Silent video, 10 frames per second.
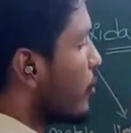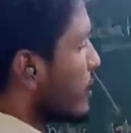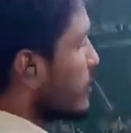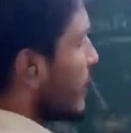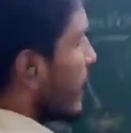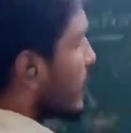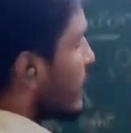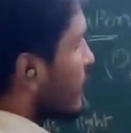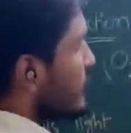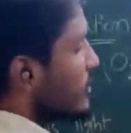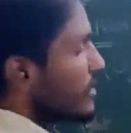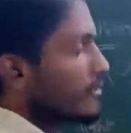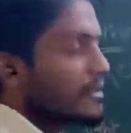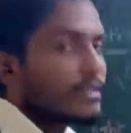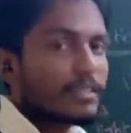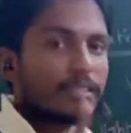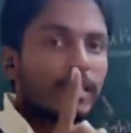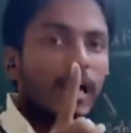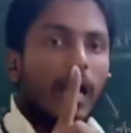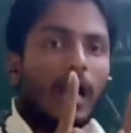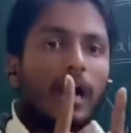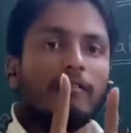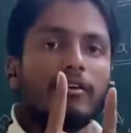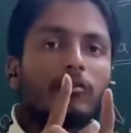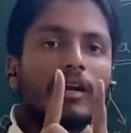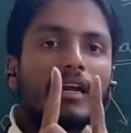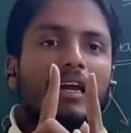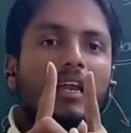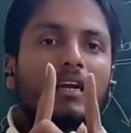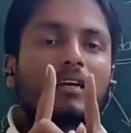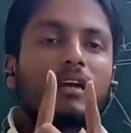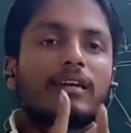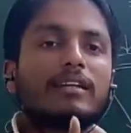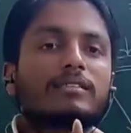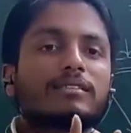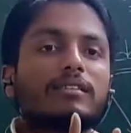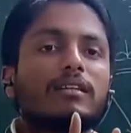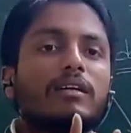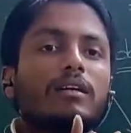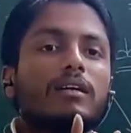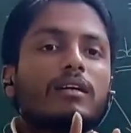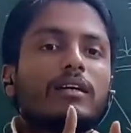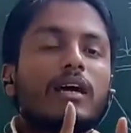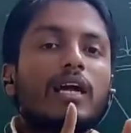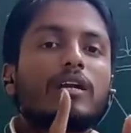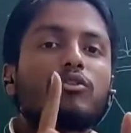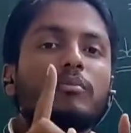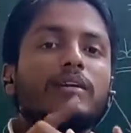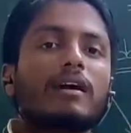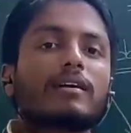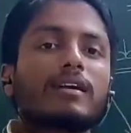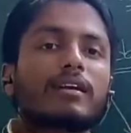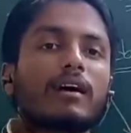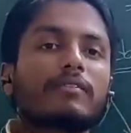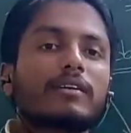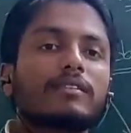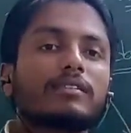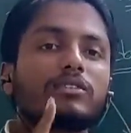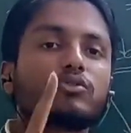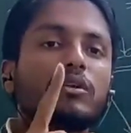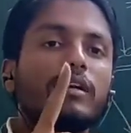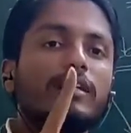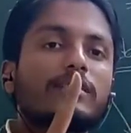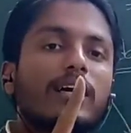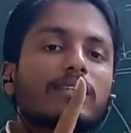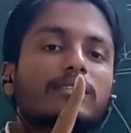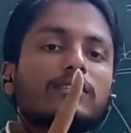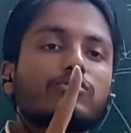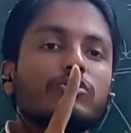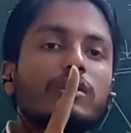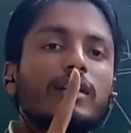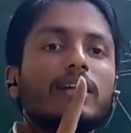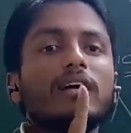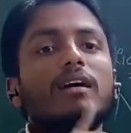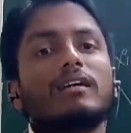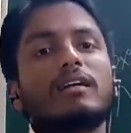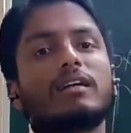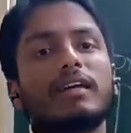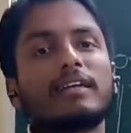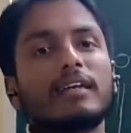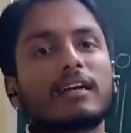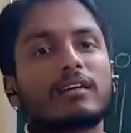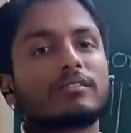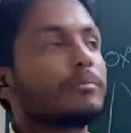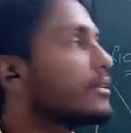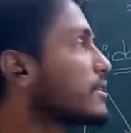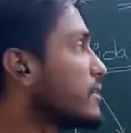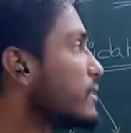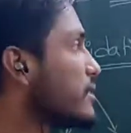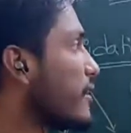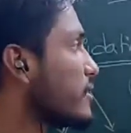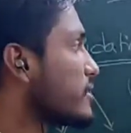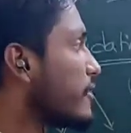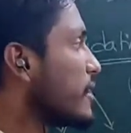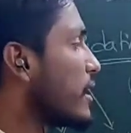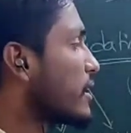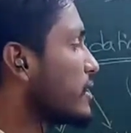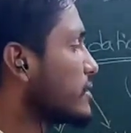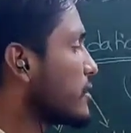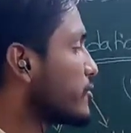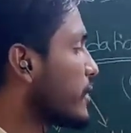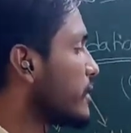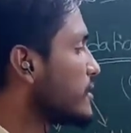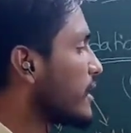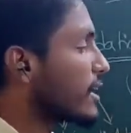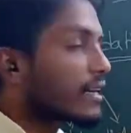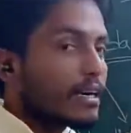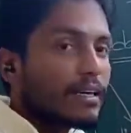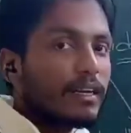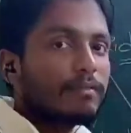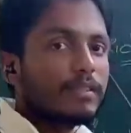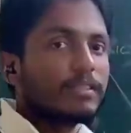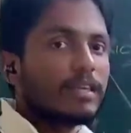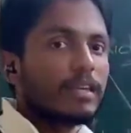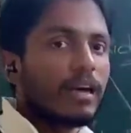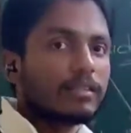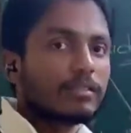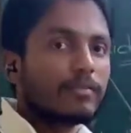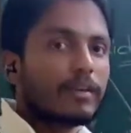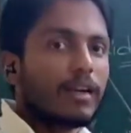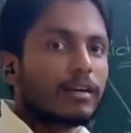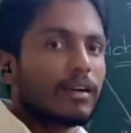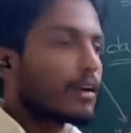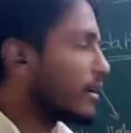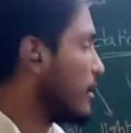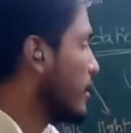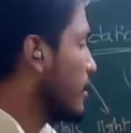What is electron deficient? Means it is having 1 electron less. In order to meet octet configuration, each oxygen should need 8 electrons. But it is having 7 electrons. That's why it is electron deficient, loss of electron.